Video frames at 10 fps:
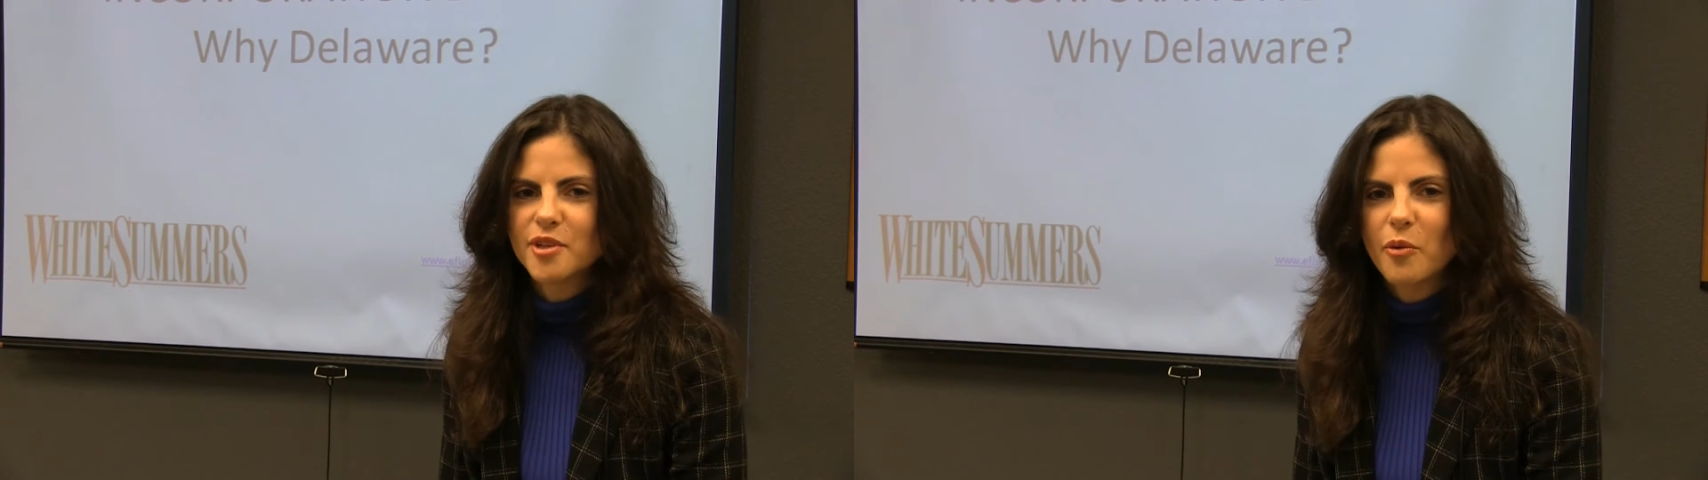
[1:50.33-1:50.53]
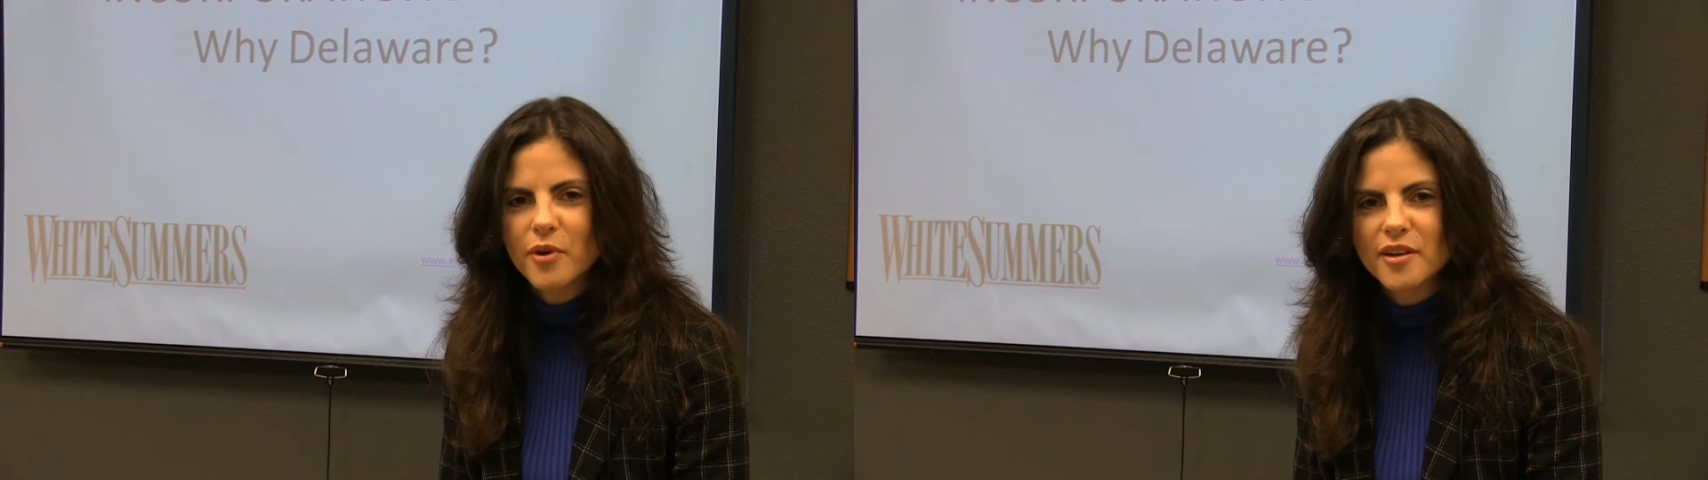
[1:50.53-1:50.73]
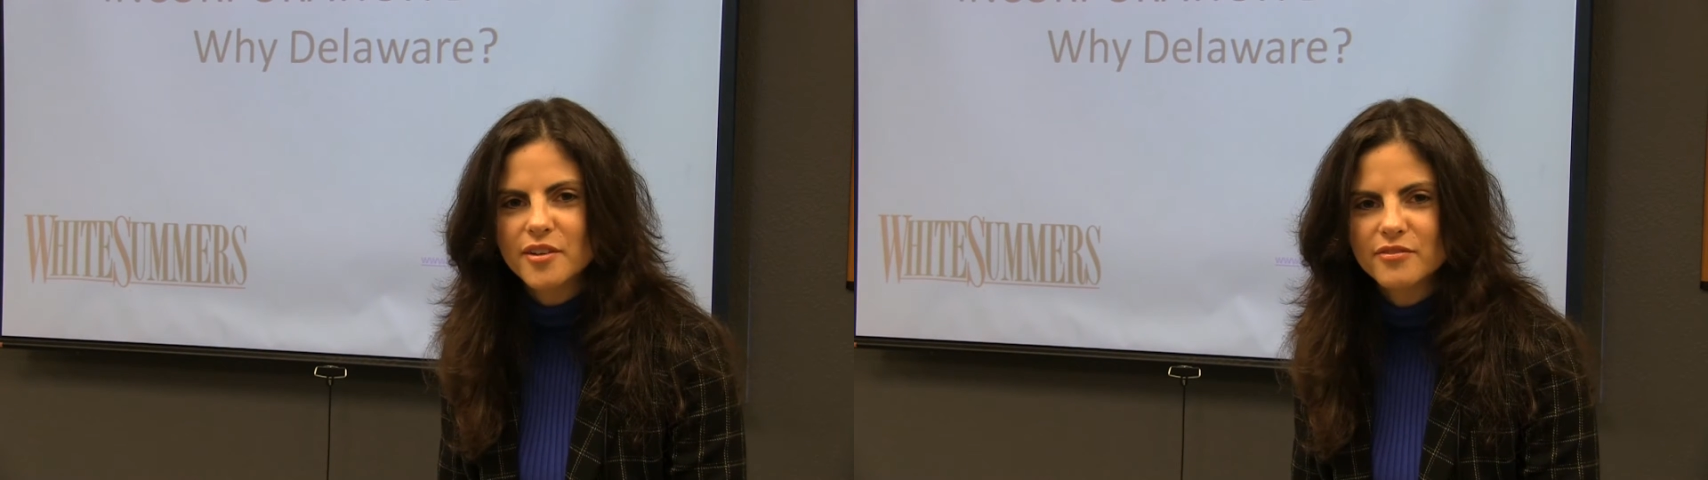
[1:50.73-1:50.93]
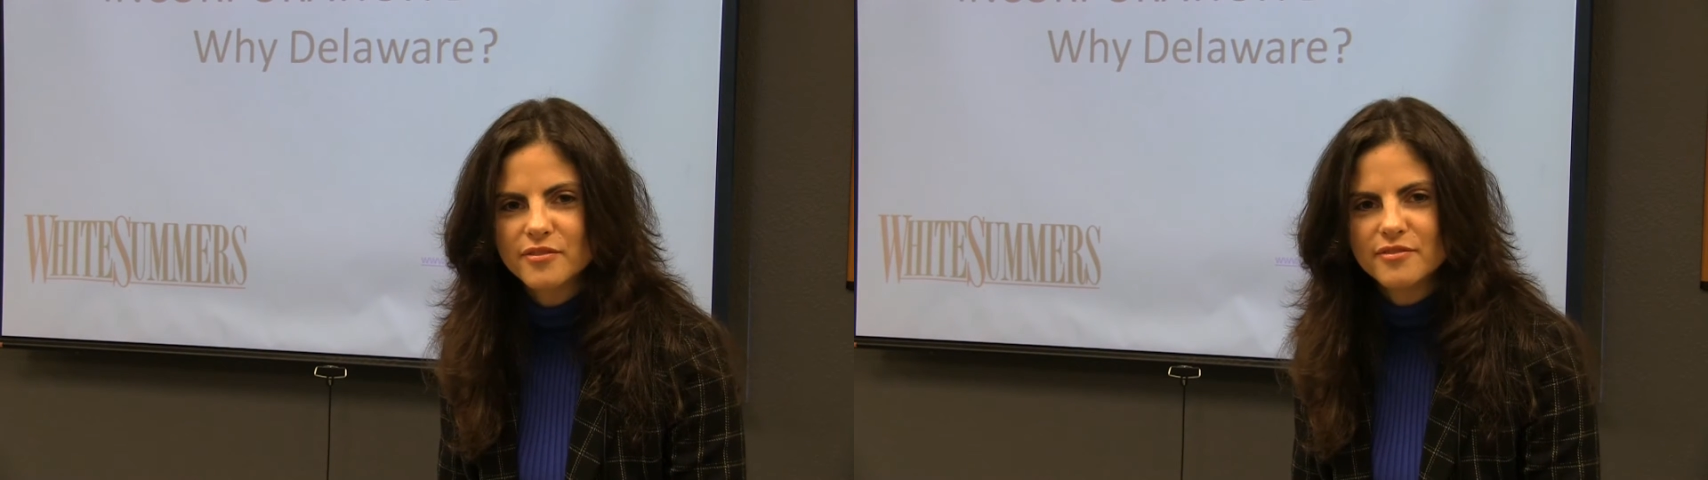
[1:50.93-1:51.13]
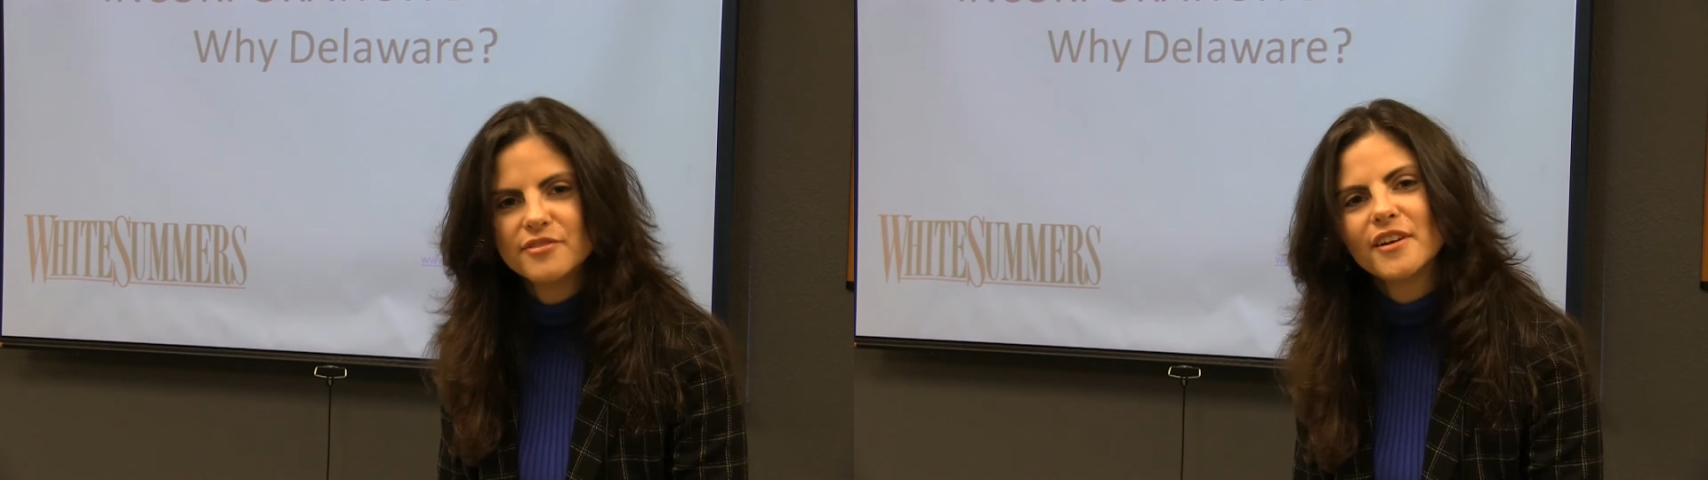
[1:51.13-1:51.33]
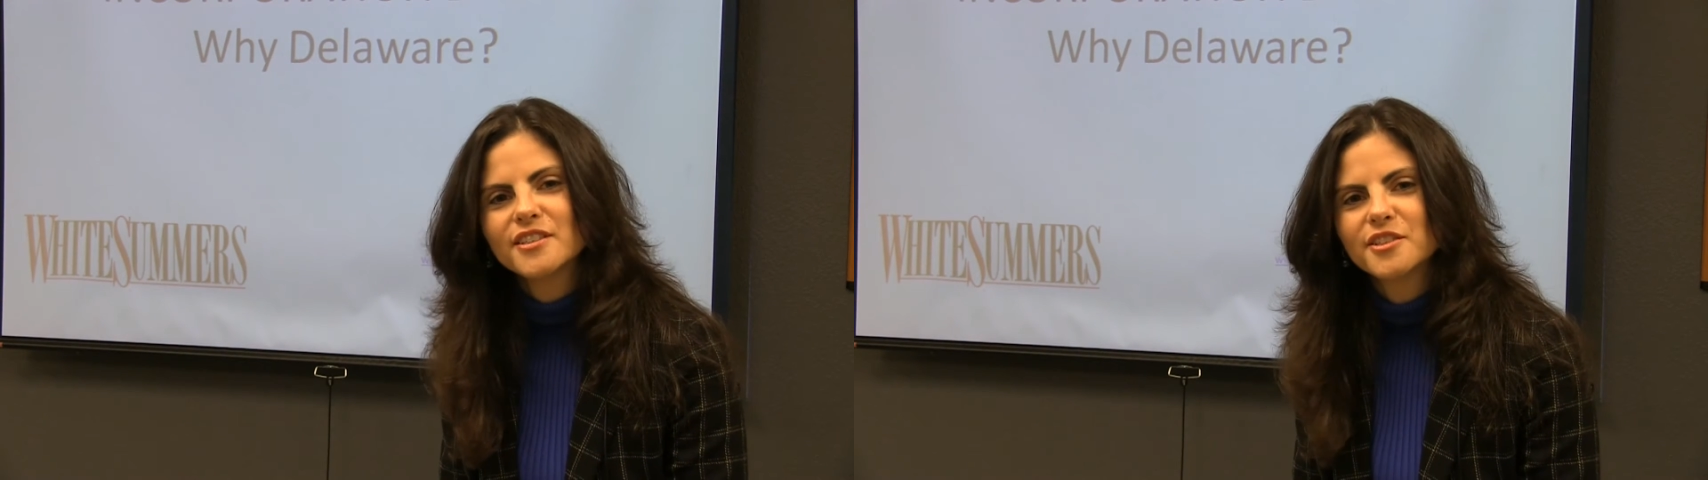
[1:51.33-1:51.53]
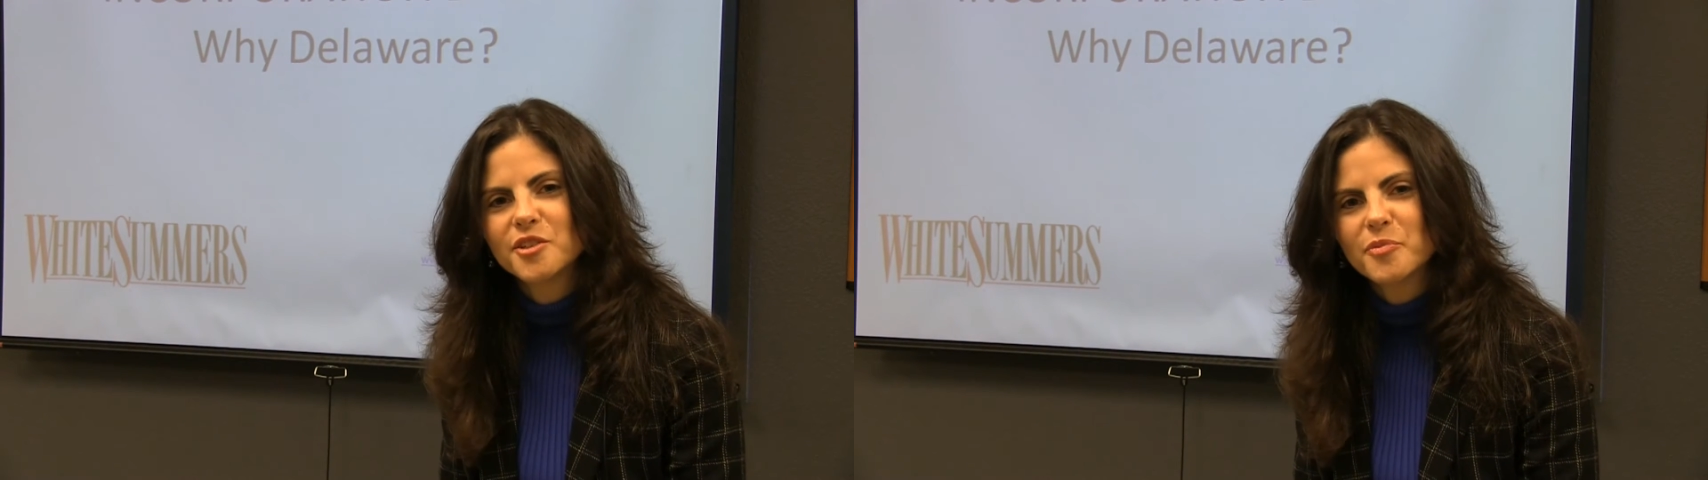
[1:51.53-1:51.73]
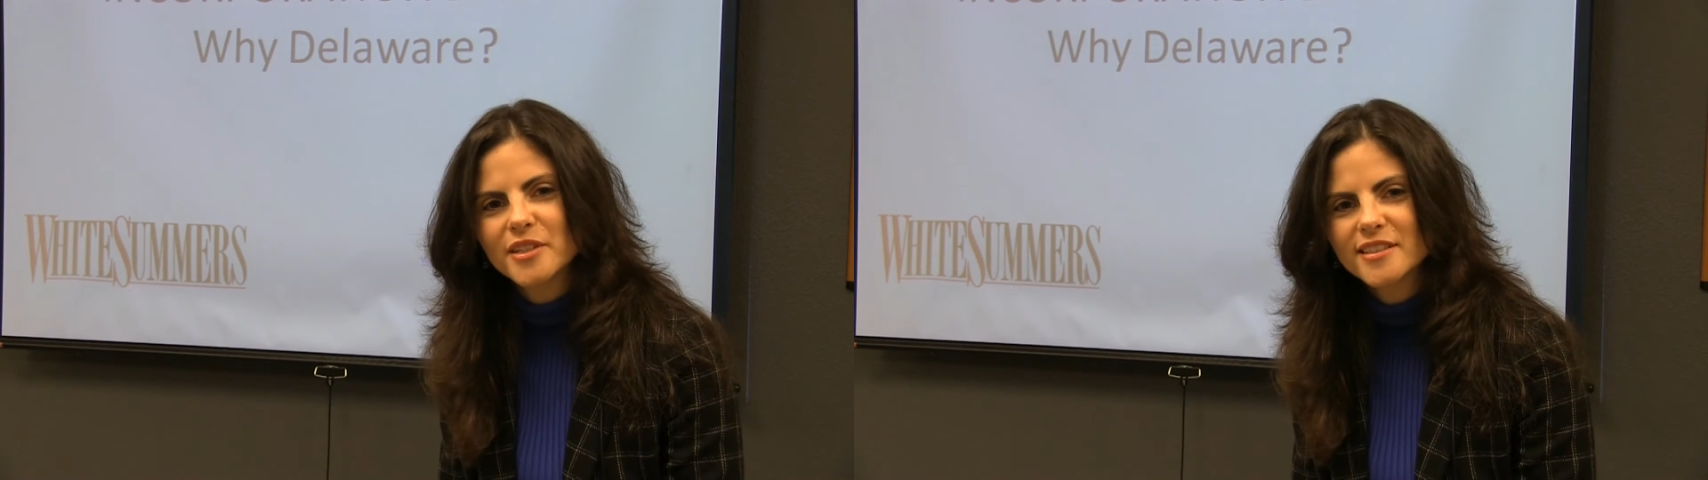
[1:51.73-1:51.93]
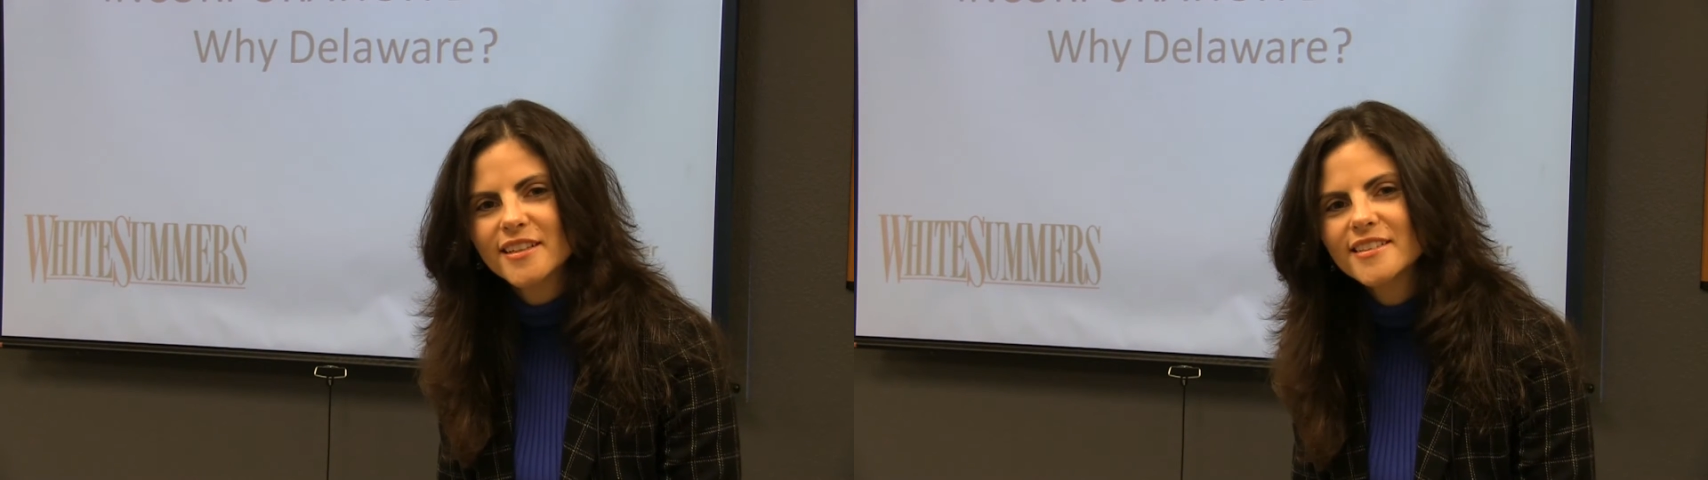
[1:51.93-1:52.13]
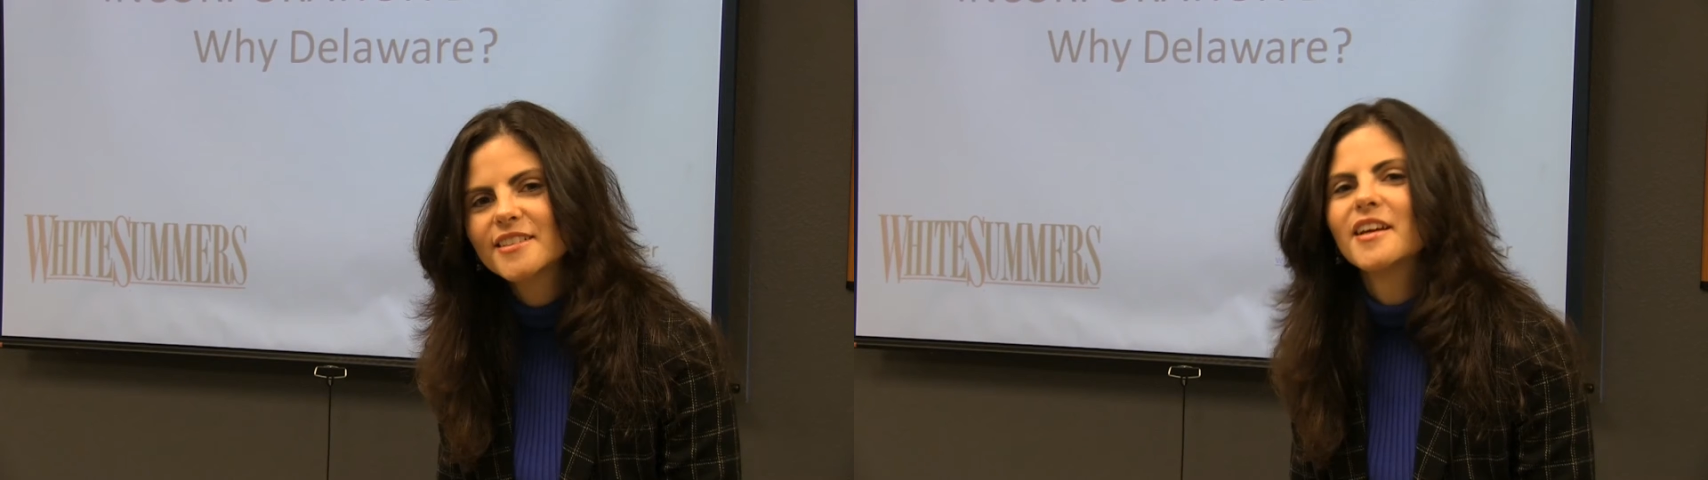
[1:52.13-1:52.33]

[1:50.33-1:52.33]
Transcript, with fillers: don't want to invest in your business.